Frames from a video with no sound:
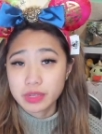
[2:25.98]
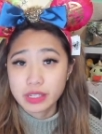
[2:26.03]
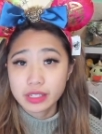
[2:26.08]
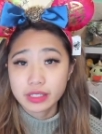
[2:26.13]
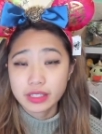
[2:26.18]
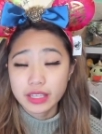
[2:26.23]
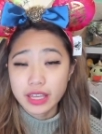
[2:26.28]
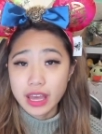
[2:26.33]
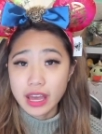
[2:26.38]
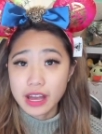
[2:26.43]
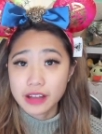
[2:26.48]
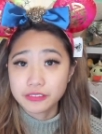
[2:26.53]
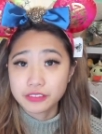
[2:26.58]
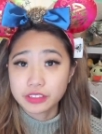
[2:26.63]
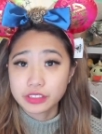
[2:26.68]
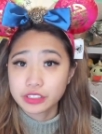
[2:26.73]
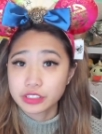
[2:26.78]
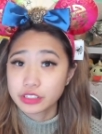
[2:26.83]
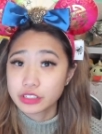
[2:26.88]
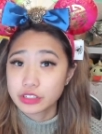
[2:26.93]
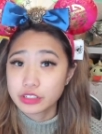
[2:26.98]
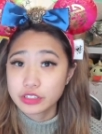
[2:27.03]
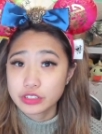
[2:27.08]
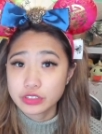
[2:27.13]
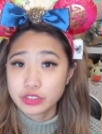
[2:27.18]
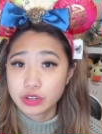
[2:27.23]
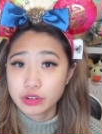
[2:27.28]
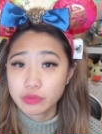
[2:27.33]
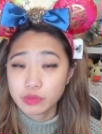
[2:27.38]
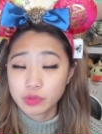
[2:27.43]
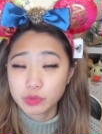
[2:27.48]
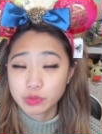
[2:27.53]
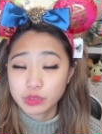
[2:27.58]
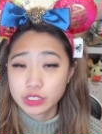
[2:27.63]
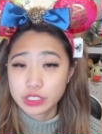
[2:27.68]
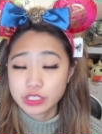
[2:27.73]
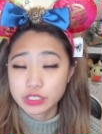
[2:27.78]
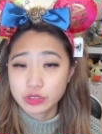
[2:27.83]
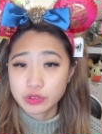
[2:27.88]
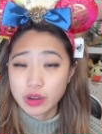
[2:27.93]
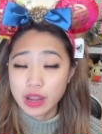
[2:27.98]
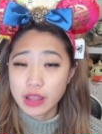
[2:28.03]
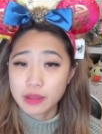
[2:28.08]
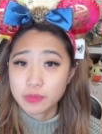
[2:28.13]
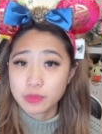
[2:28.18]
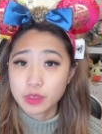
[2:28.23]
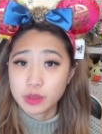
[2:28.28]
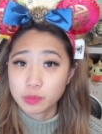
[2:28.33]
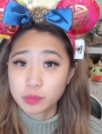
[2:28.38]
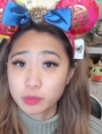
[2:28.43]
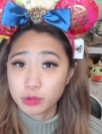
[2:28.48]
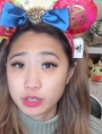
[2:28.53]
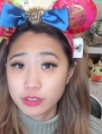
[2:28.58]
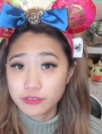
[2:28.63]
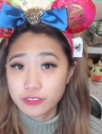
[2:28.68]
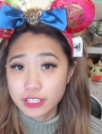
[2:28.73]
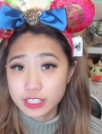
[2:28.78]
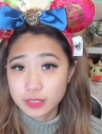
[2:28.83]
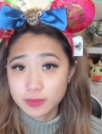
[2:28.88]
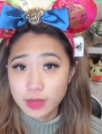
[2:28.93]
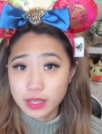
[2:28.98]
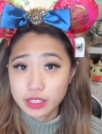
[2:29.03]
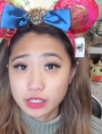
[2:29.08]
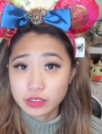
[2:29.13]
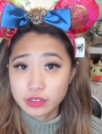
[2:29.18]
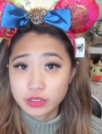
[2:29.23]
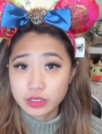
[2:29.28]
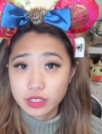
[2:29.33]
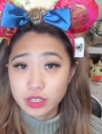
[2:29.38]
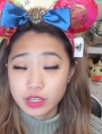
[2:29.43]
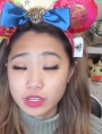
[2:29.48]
Immediately after, your server will describe the prefix menus.